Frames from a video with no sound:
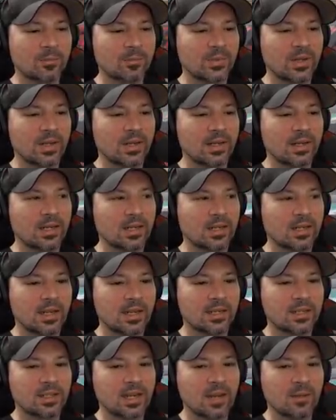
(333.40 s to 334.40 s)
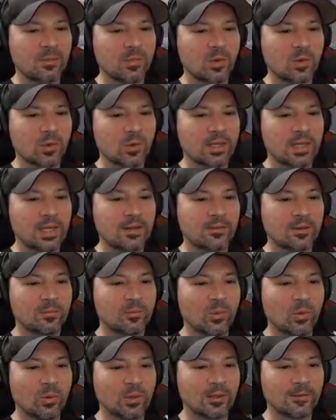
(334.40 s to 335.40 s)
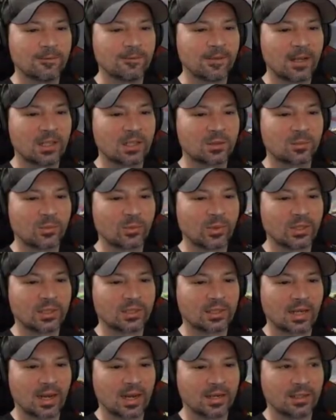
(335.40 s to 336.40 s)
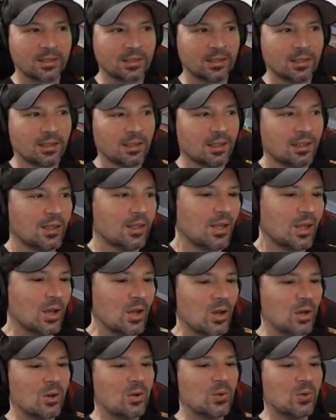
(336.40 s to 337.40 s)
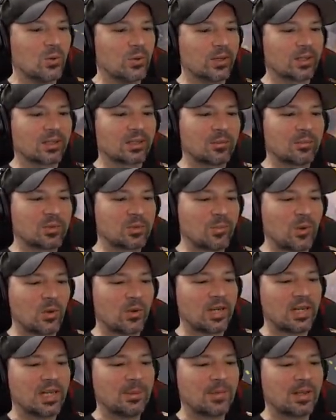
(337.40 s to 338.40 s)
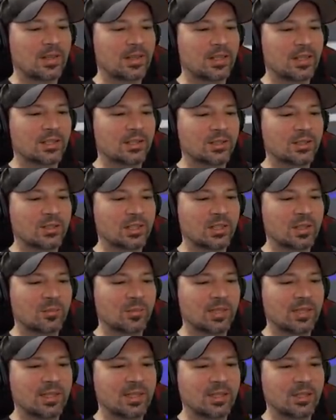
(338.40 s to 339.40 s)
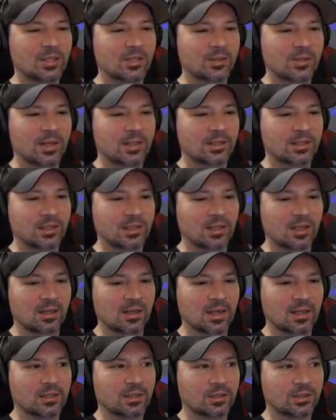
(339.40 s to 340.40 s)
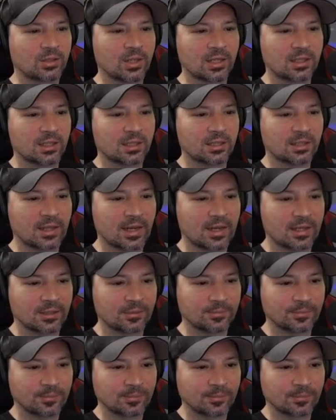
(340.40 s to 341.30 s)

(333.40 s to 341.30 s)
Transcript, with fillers: beacon and get yet more, even more defense points, guys. Oh, here comes Bohemoth. This is going to be interesting. All right, check this out.